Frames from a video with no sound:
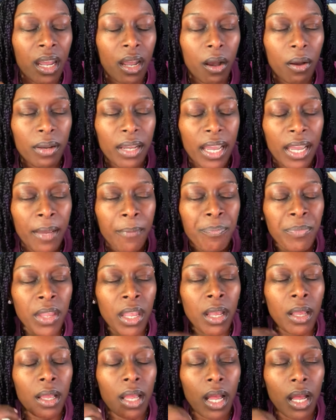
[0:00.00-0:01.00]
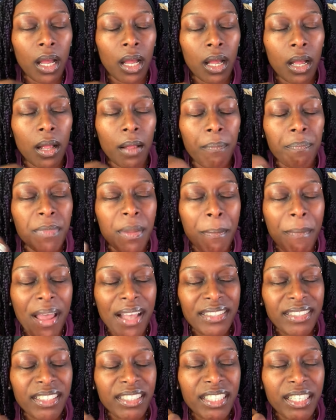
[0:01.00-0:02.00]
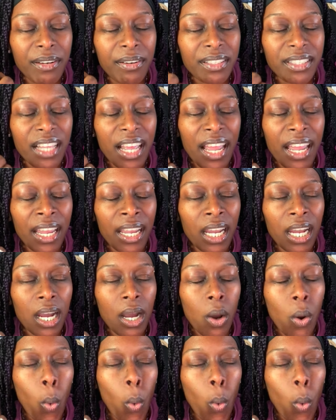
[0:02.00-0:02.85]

Okay. Uh, the message here is like